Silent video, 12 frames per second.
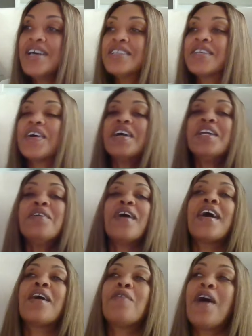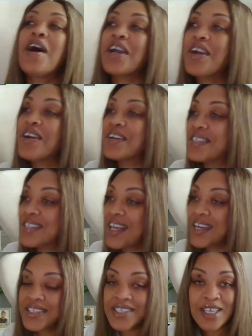So anyway, I walk here and this
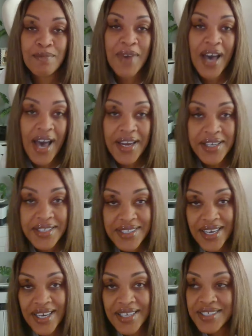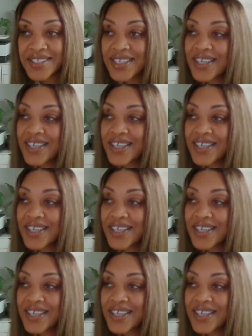lady sitting behind his desk.